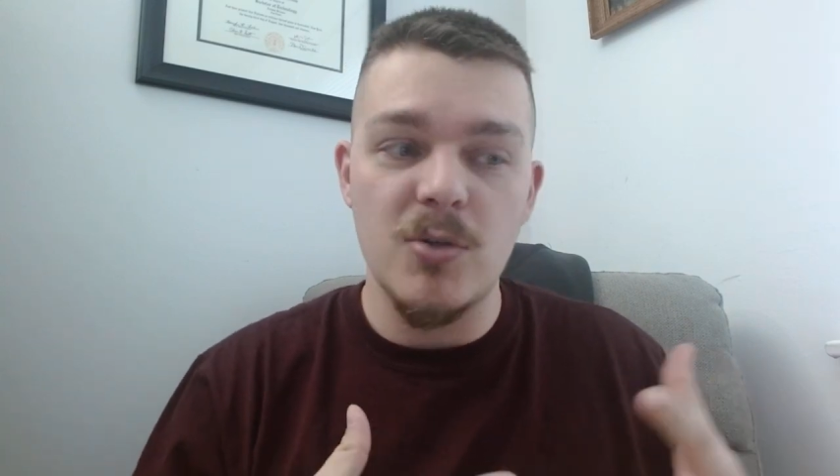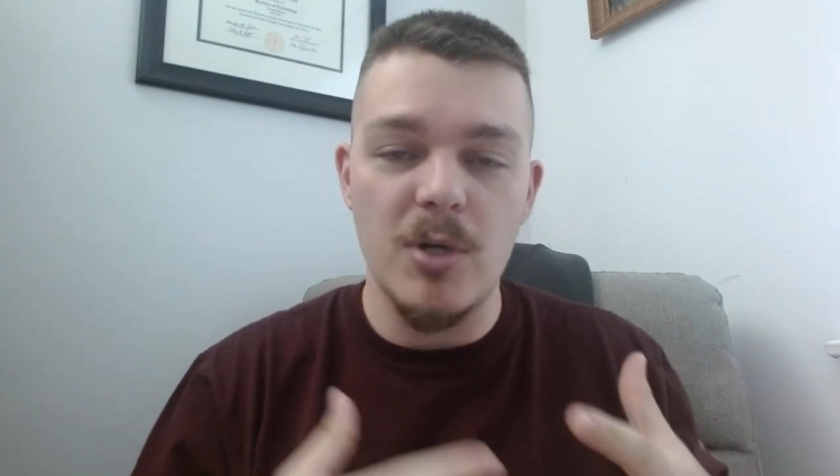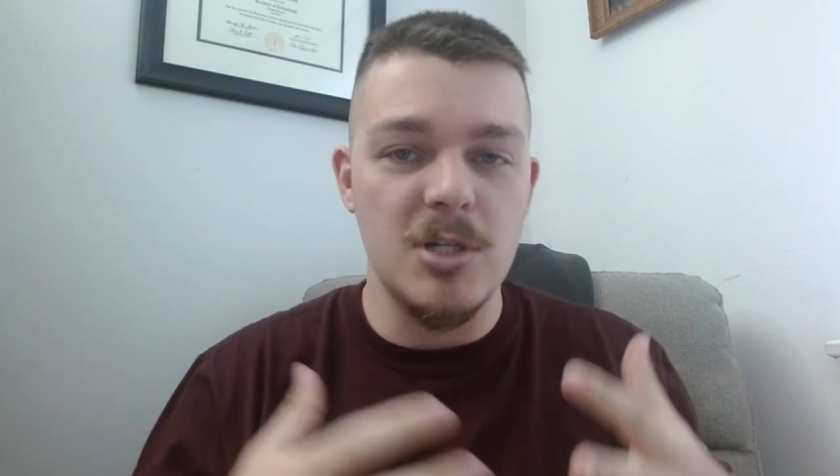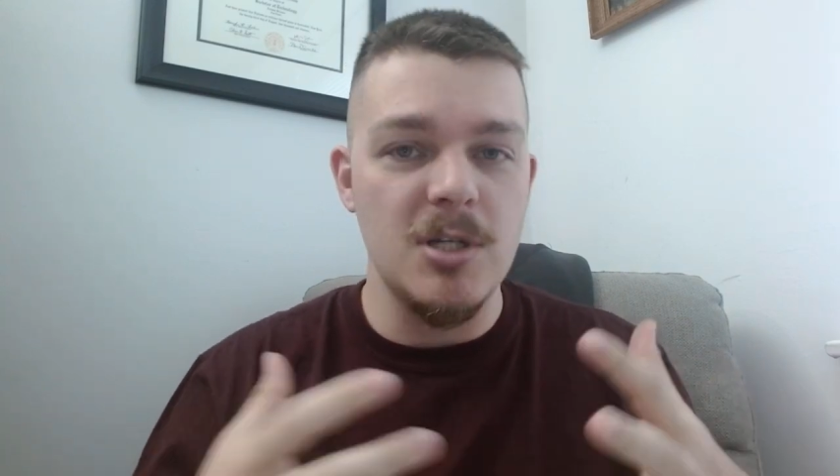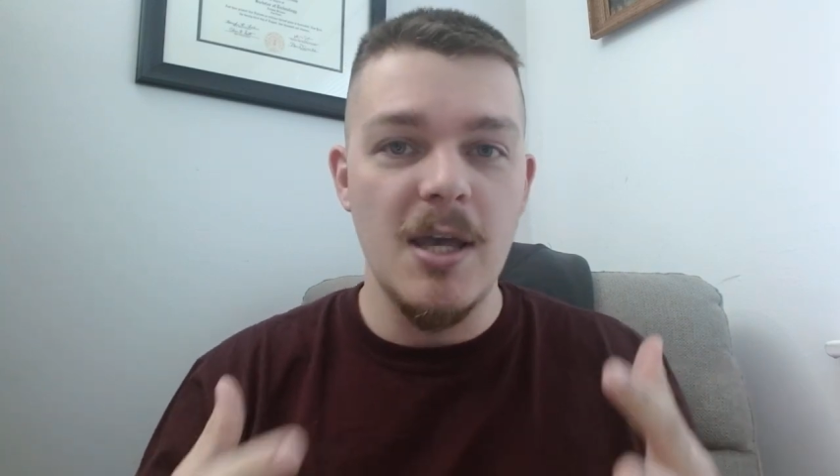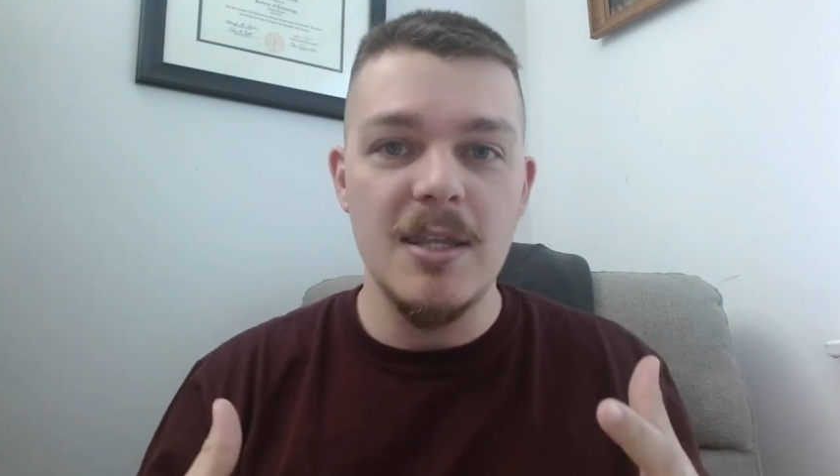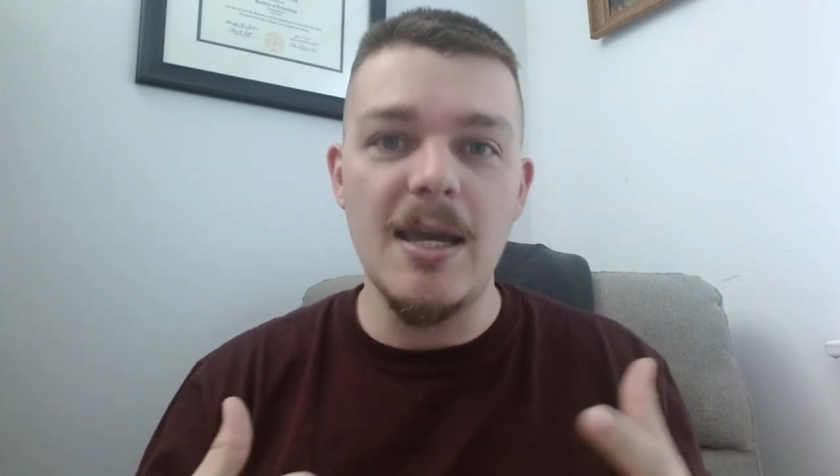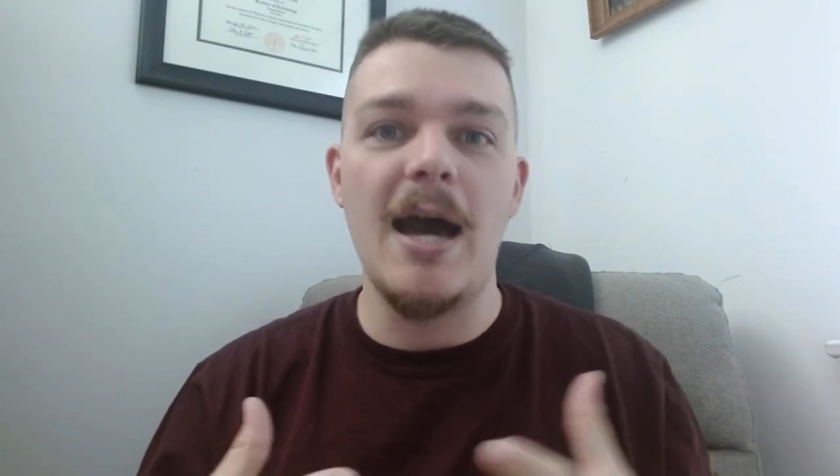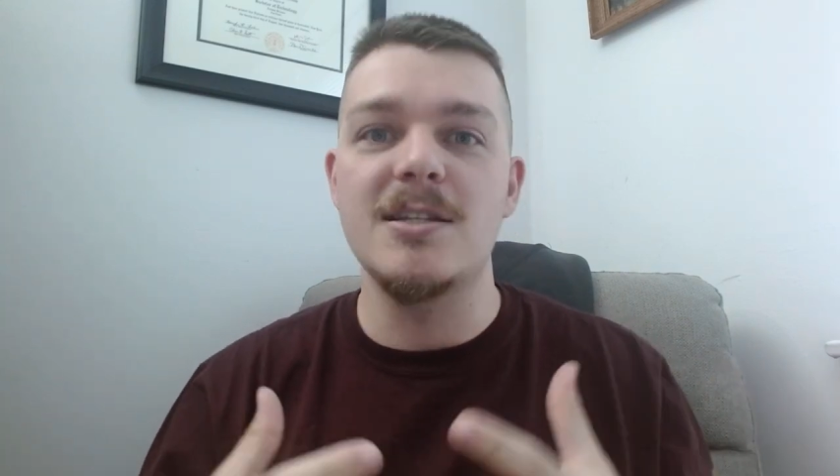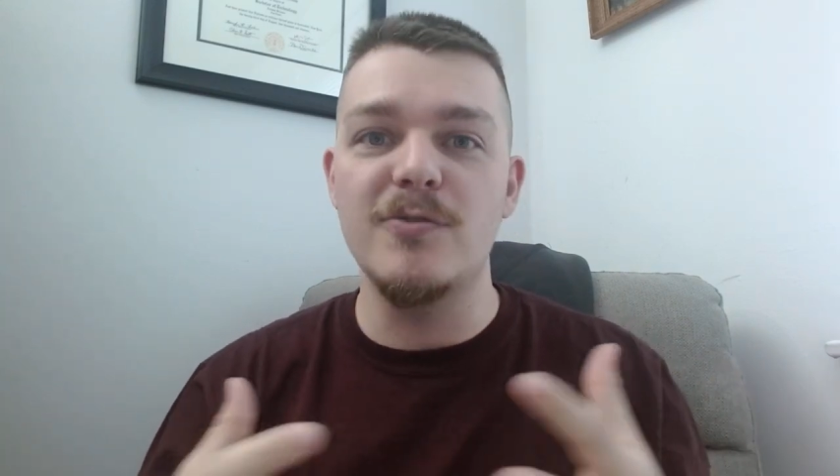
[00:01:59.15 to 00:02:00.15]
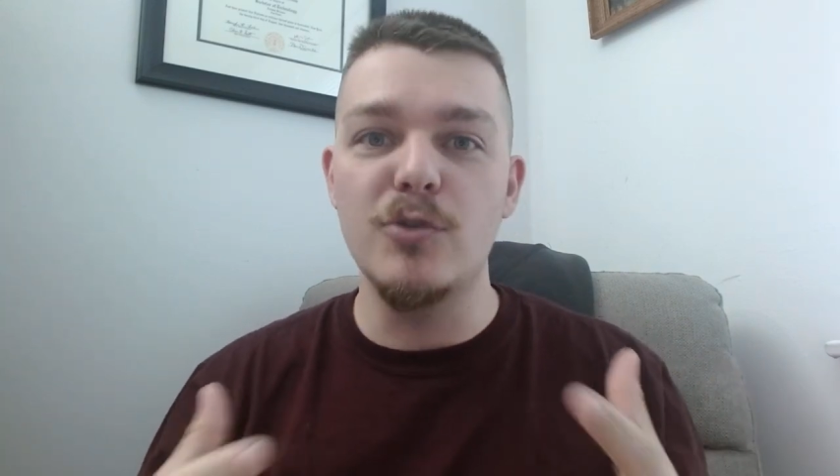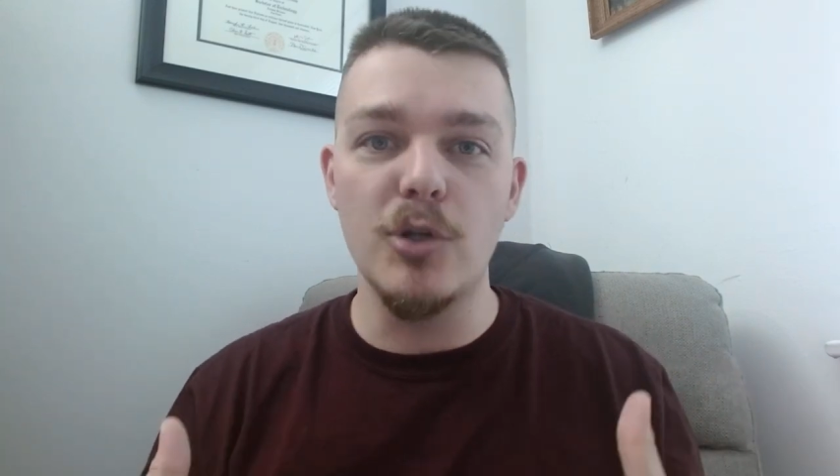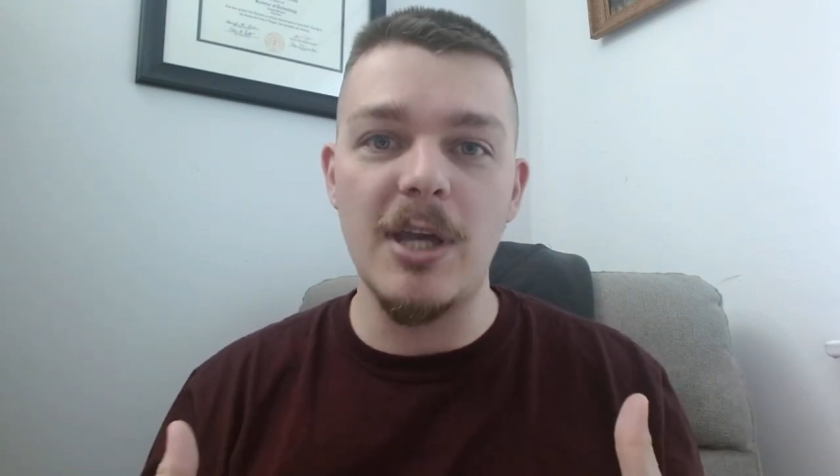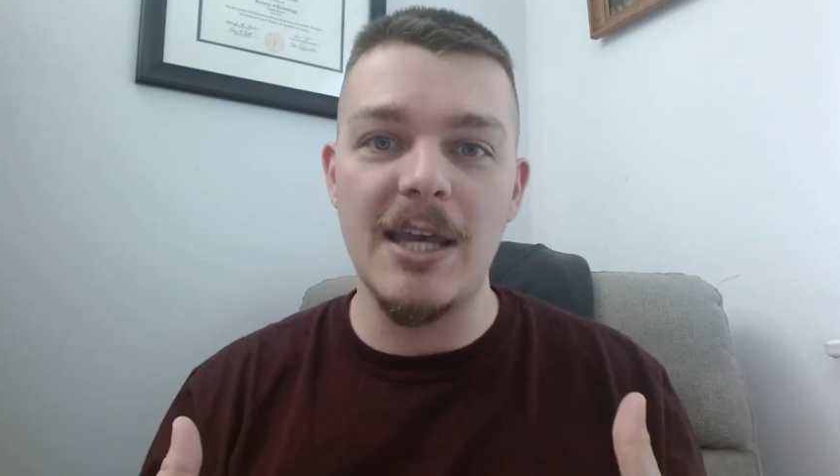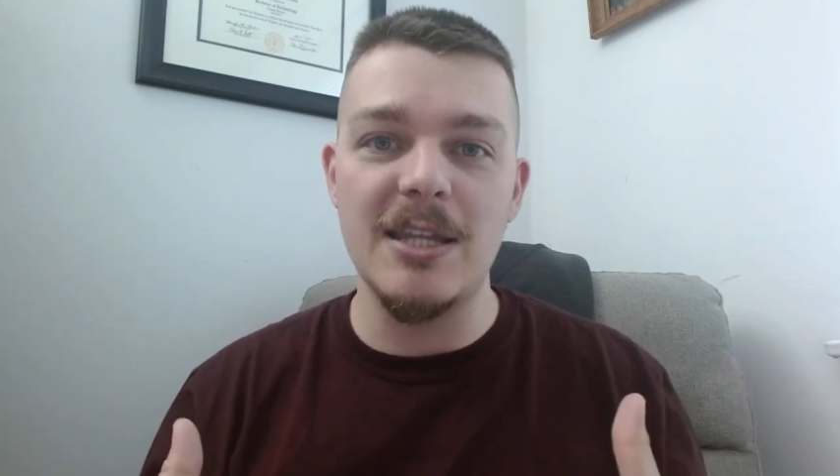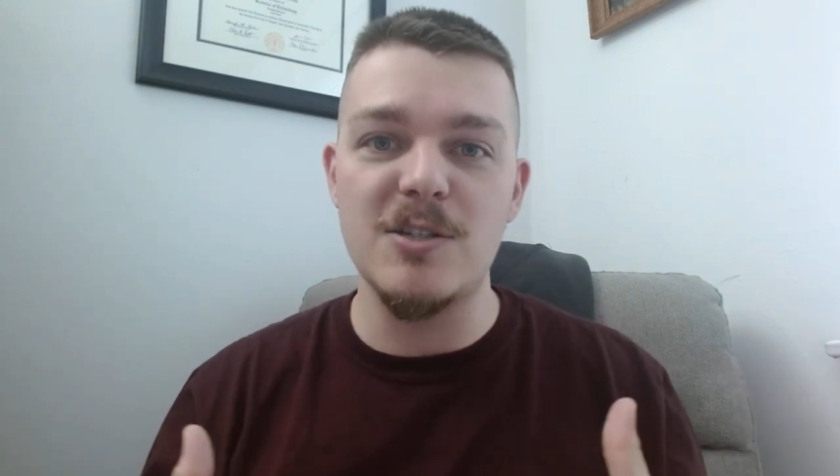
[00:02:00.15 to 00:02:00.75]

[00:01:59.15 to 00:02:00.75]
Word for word: which the odds of you looking at this